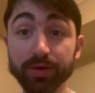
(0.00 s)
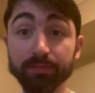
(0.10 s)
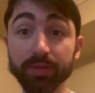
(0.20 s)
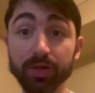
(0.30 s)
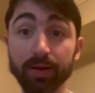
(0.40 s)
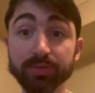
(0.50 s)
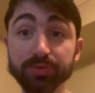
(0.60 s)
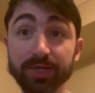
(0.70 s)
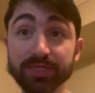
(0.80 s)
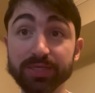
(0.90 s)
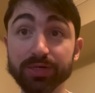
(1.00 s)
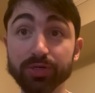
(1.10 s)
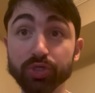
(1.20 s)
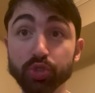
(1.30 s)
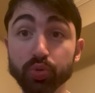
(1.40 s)
milligrams per
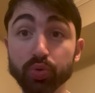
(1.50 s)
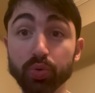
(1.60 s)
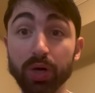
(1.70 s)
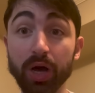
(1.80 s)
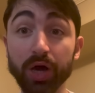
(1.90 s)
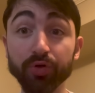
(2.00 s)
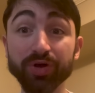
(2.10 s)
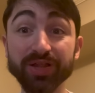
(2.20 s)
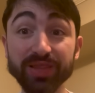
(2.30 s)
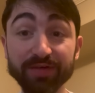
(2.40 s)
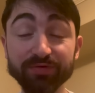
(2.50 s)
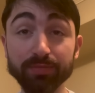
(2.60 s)
deciliter to 111